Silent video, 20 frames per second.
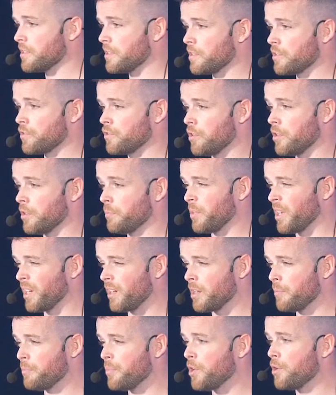distraught. But I
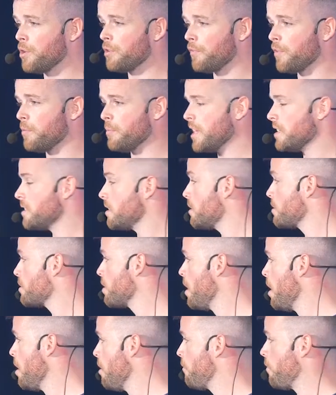got a beautiful message
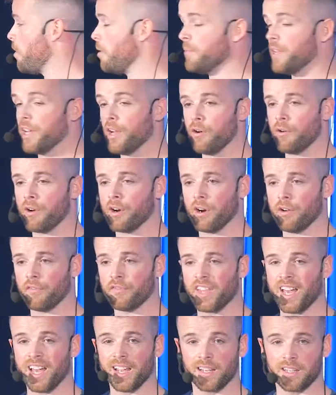from the owner of
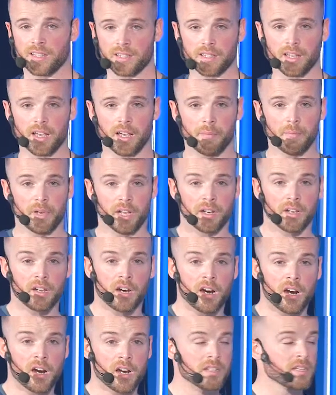thanks and a
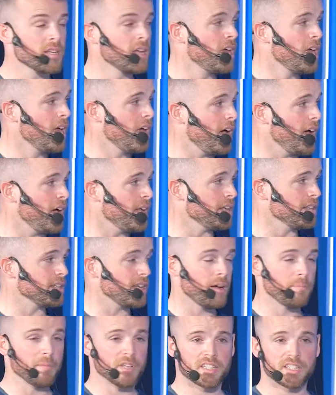card, and
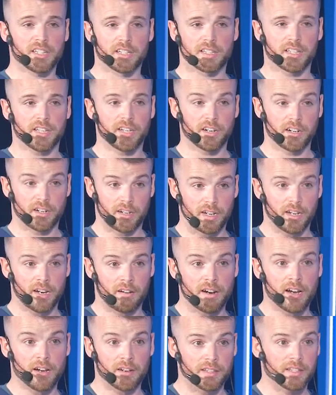I still see her
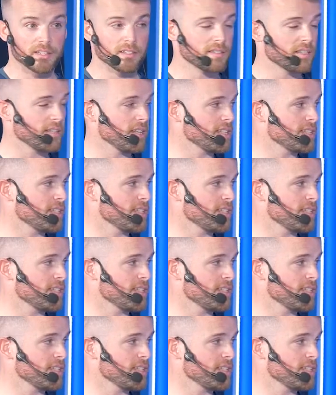around to this